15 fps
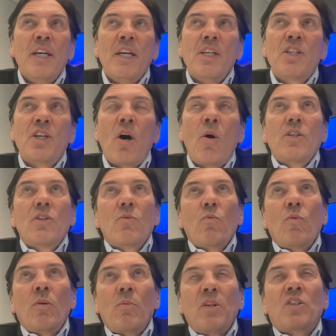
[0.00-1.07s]
So
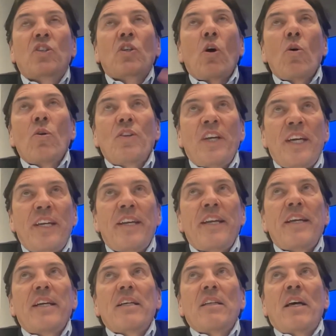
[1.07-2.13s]
when we sold it,
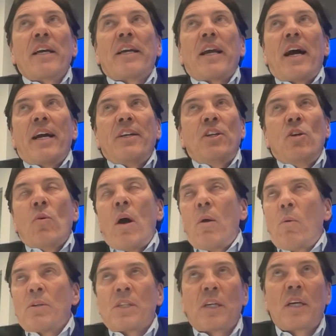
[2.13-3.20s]
like I knew I
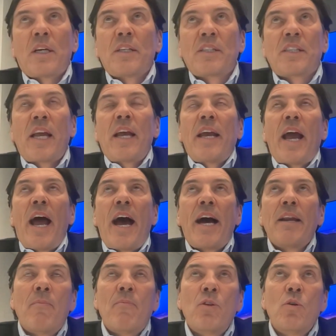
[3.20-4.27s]
wasn't going to stay
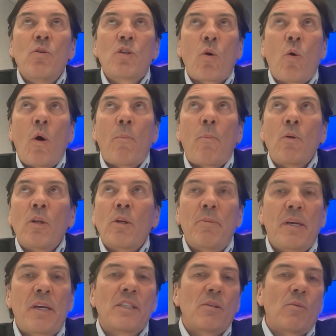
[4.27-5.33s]
at News Corp only
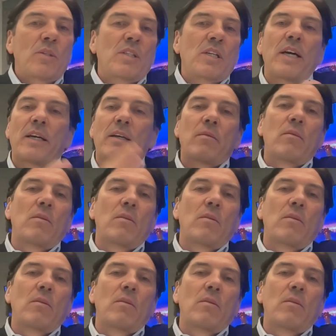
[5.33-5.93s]
because it was like